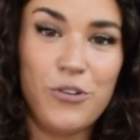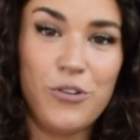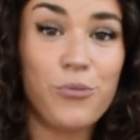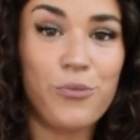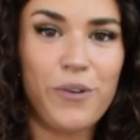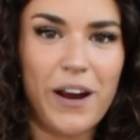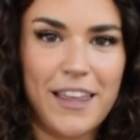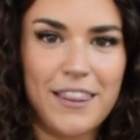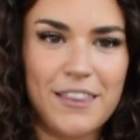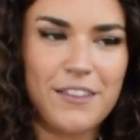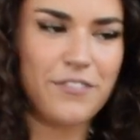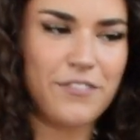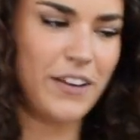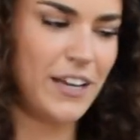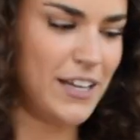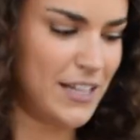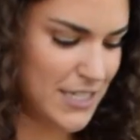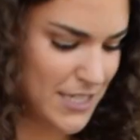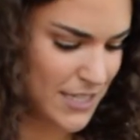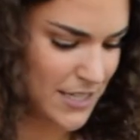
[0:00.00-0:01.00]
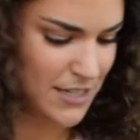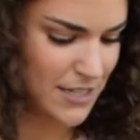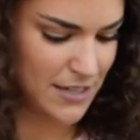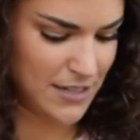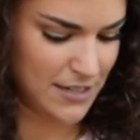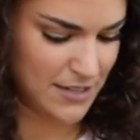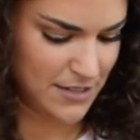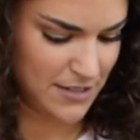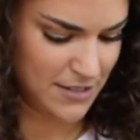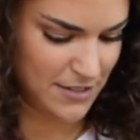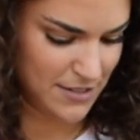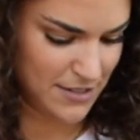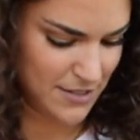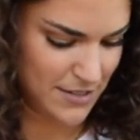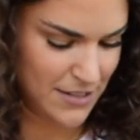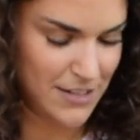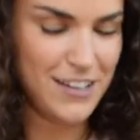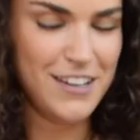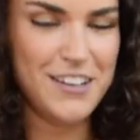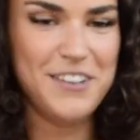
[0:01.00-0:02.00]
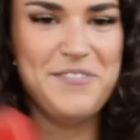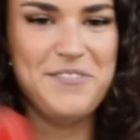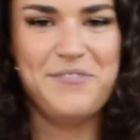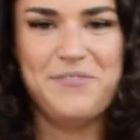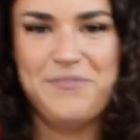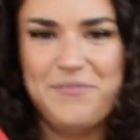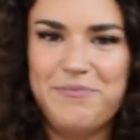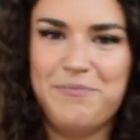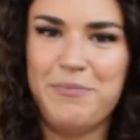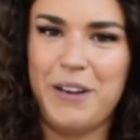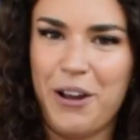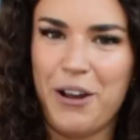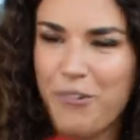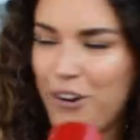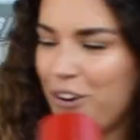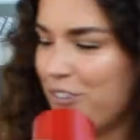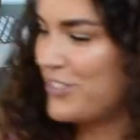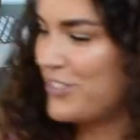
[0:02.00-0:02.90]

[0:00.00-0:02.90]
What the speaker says: right in the face. But I won't.